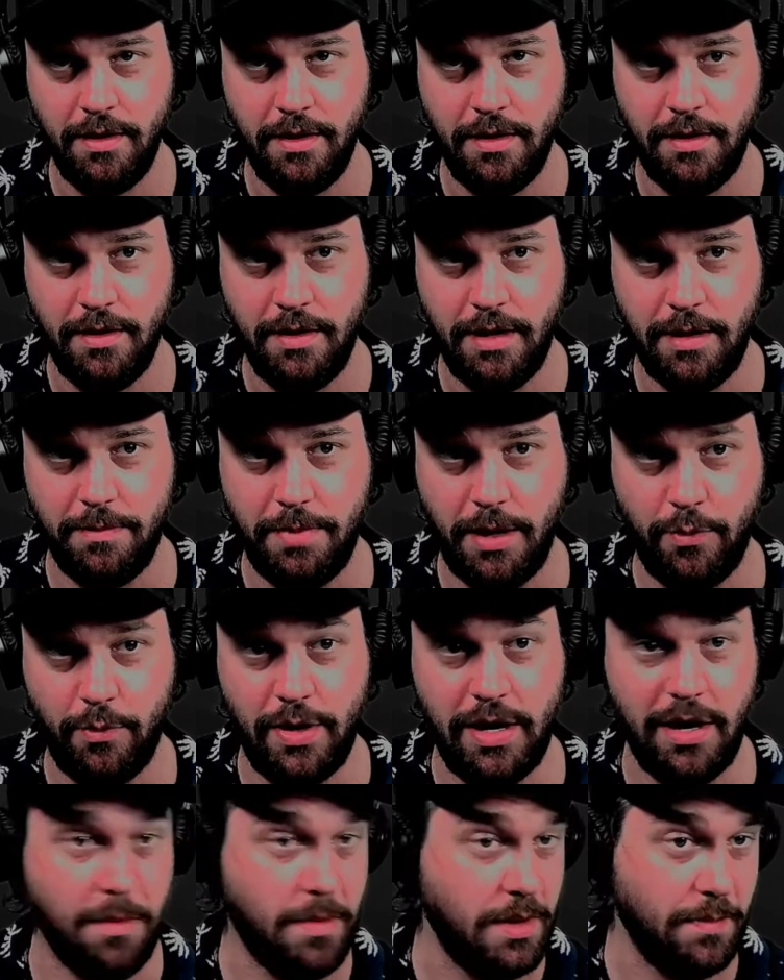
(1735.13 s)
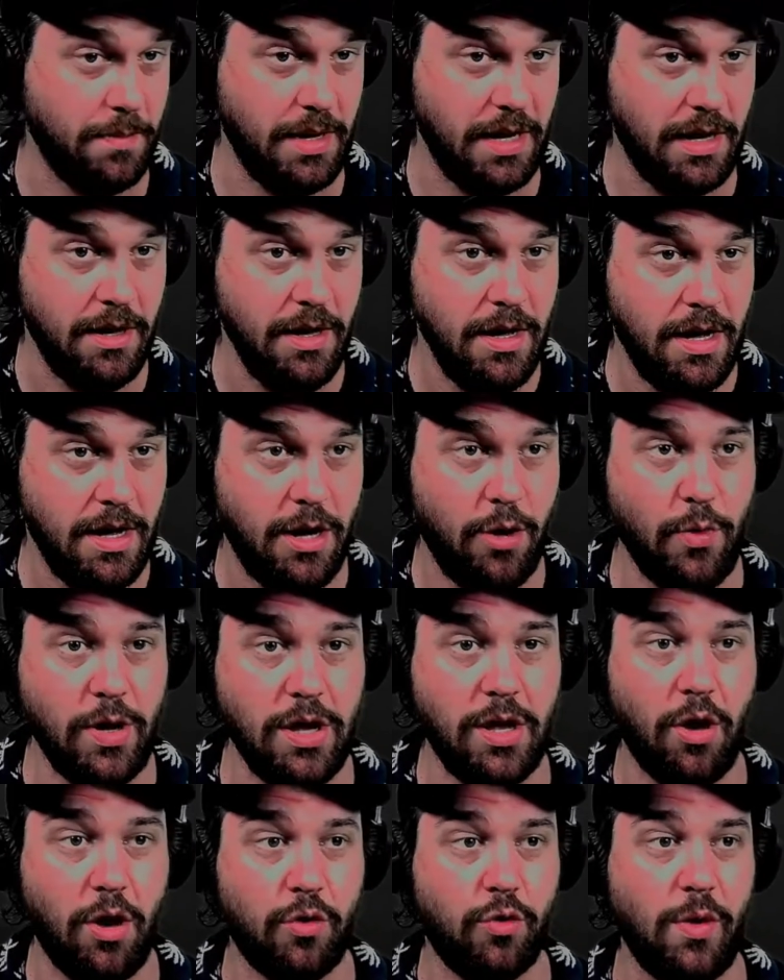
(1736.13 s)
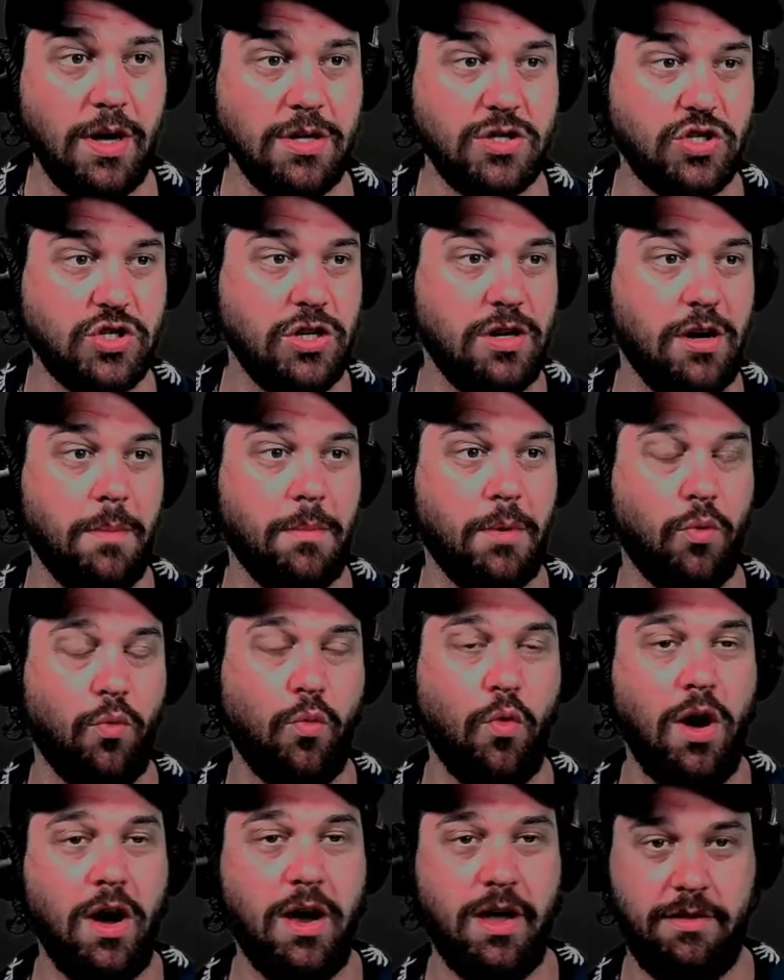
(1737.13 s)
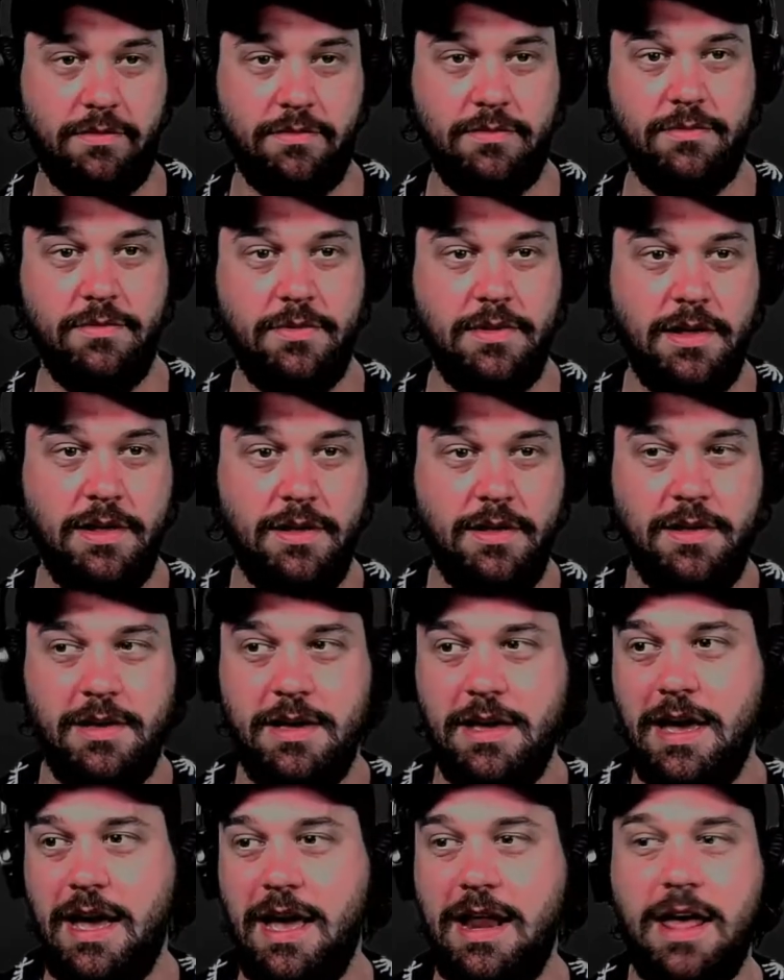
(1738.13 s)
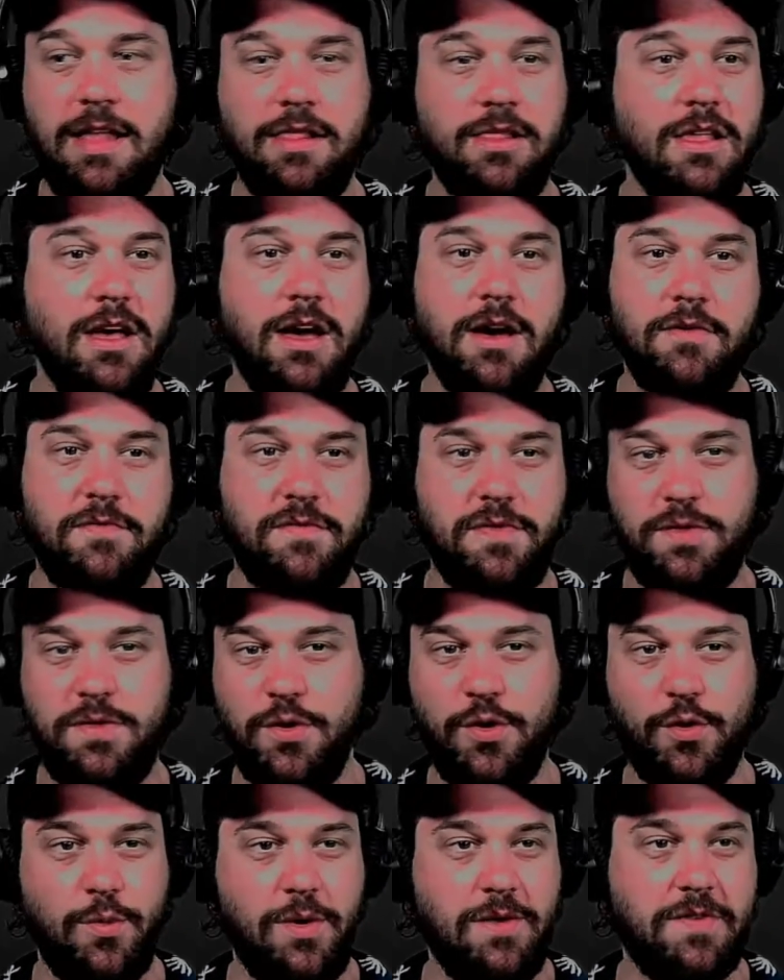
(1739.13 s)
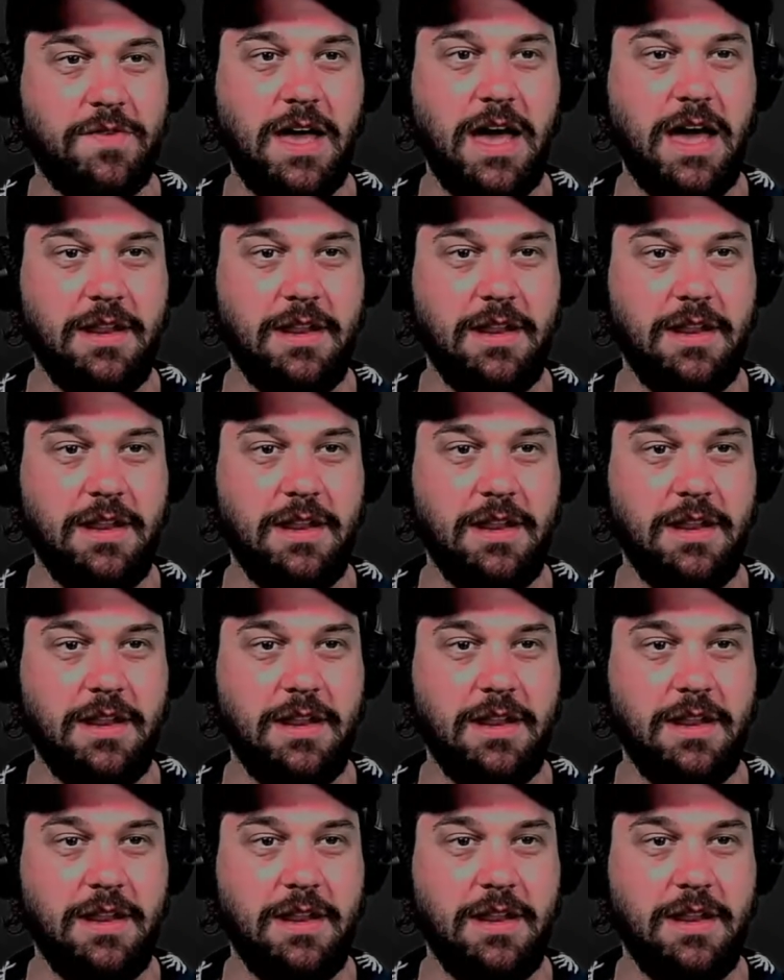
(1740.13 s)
And by we, I mean me. Here we go. Question number 1. And I love who we've got in